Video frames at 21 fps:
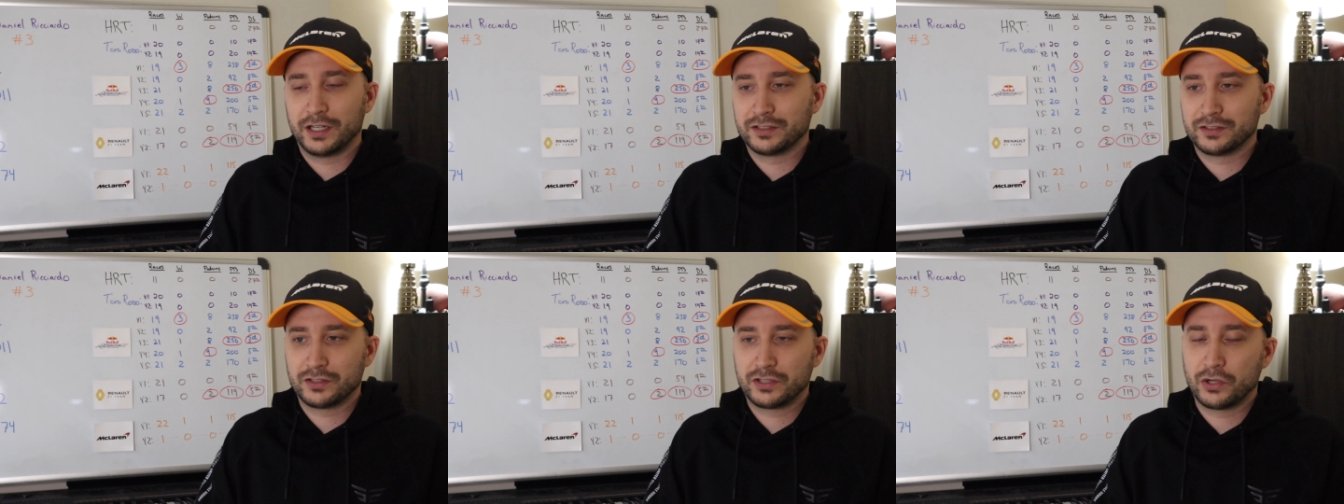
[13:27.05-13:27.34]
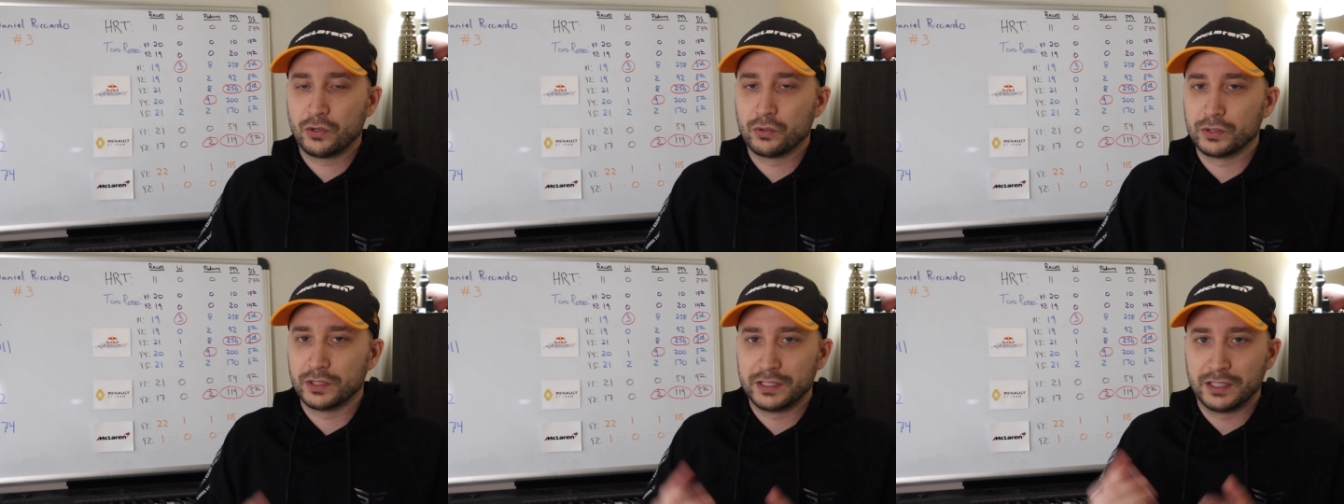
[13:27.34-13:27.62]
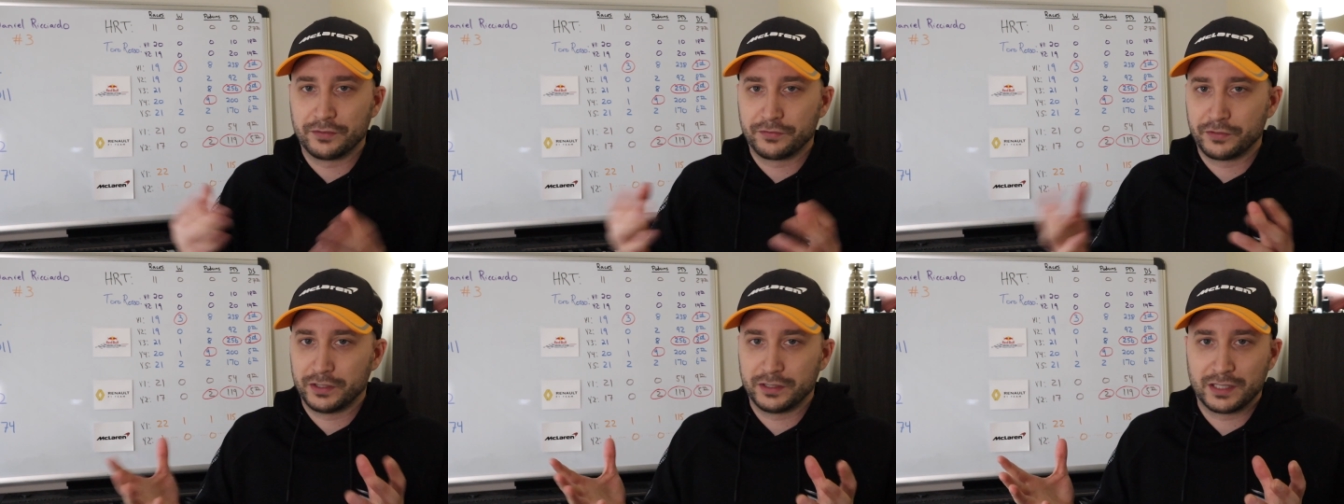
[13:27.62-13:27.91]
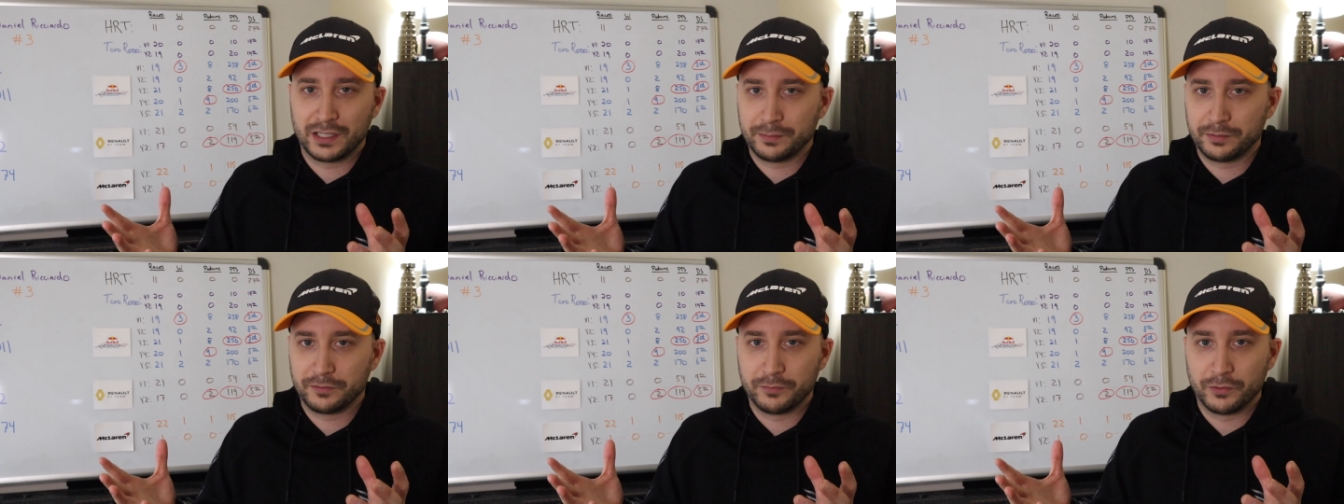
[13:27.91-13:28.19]
It's a totally different
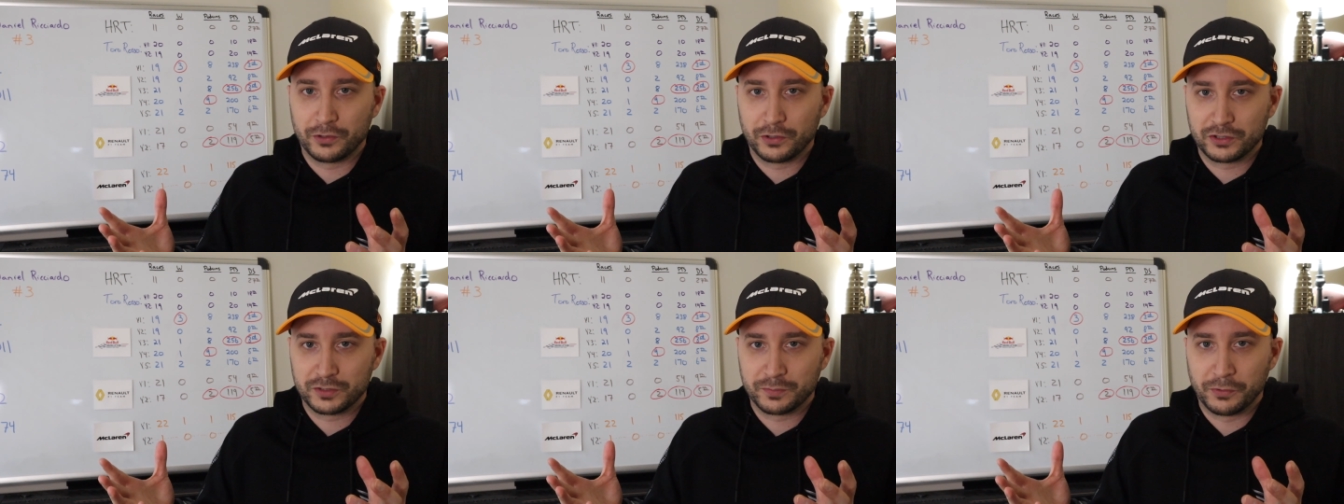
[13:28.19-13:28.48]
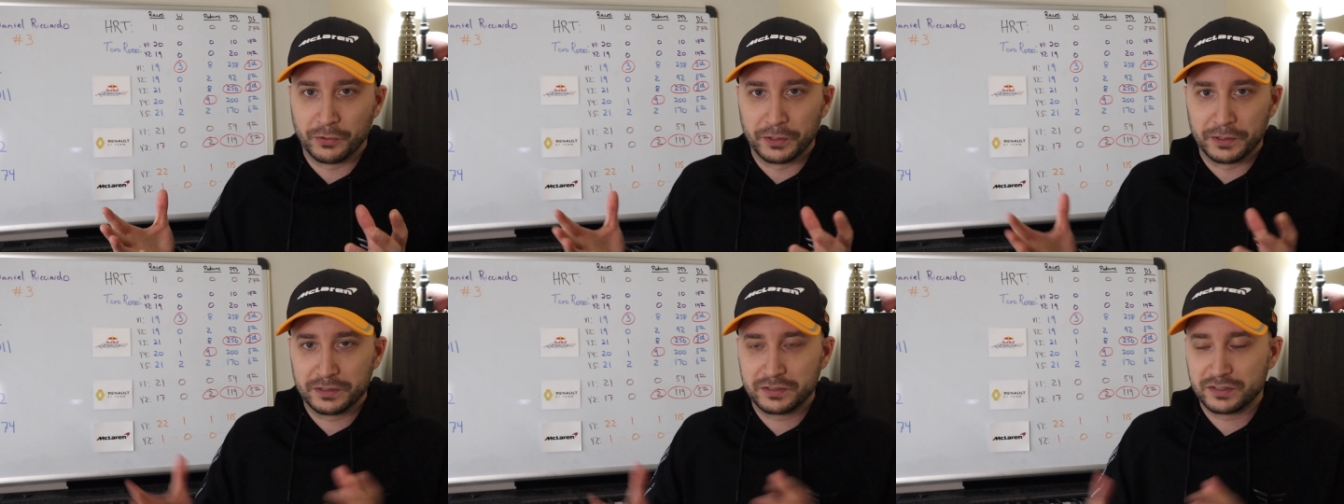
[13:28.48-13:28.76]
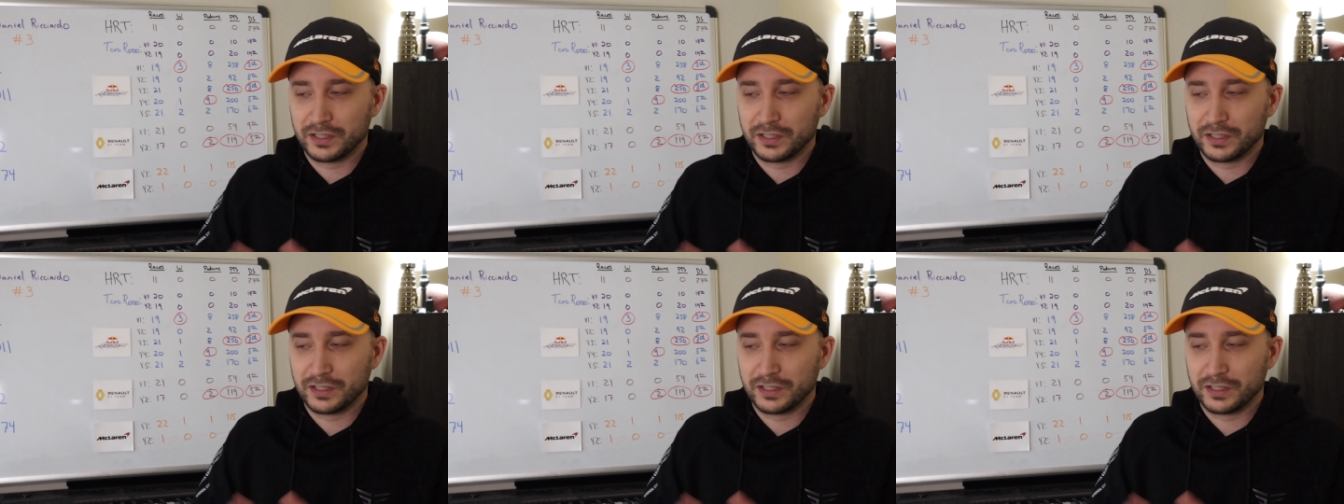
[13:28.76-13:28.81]
type of motorsport.